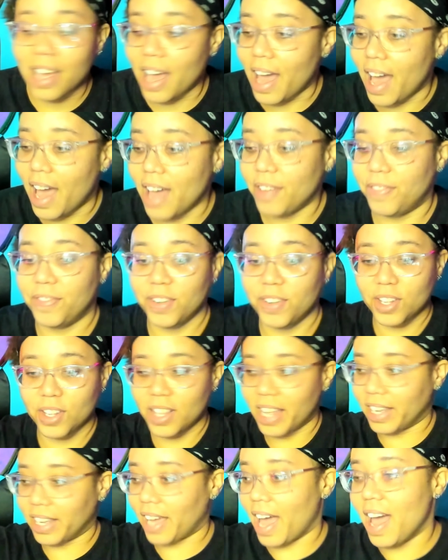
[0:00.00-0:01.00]
I feel
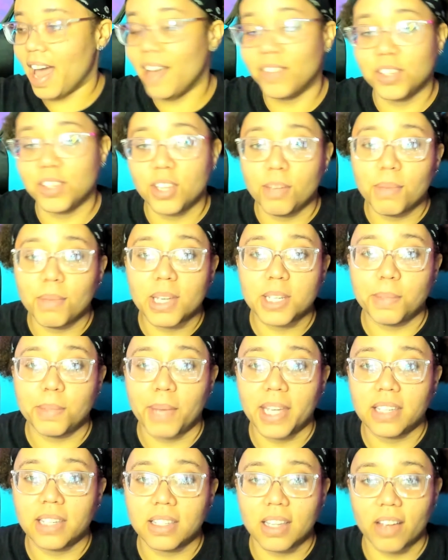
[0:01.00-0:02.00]
like I have so much
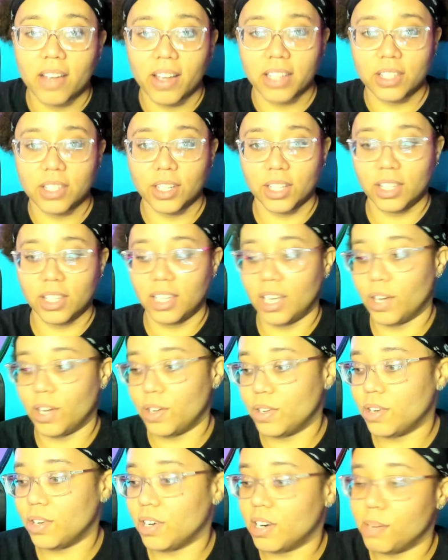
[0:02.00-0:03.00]
space now. I took the
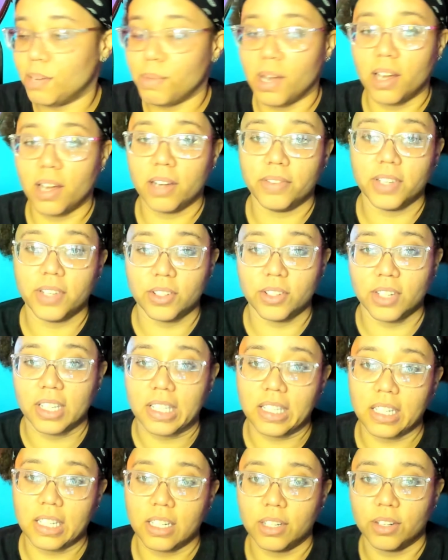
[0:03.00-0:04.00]
old arm off. As you can
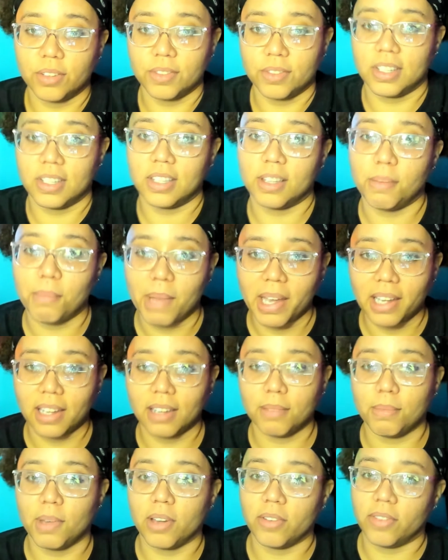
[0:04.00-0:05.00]
see, you don't see the mic
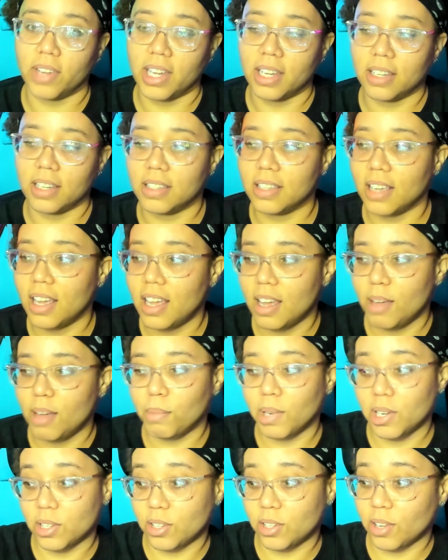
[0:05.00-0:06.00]
in my face,
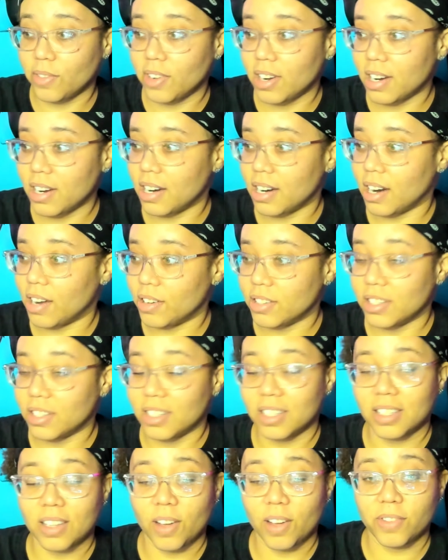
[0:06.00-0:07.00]
but it's over here
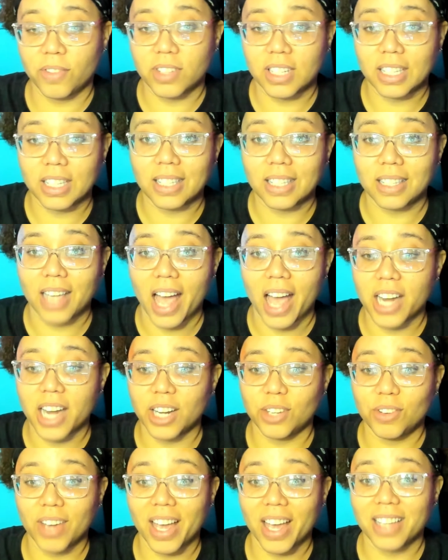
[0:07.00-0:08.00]
over to the side,
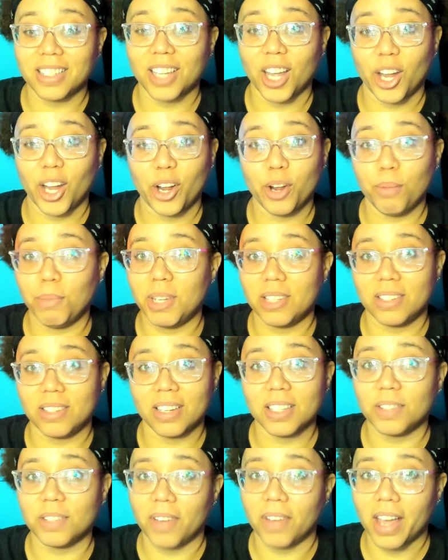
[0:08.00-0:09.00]
and you guys can hear me
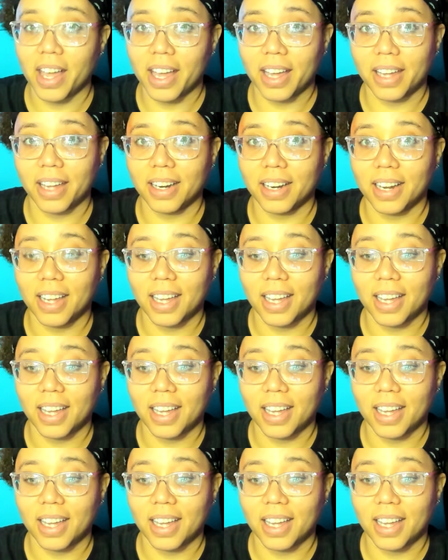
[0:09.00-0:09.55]
just fine.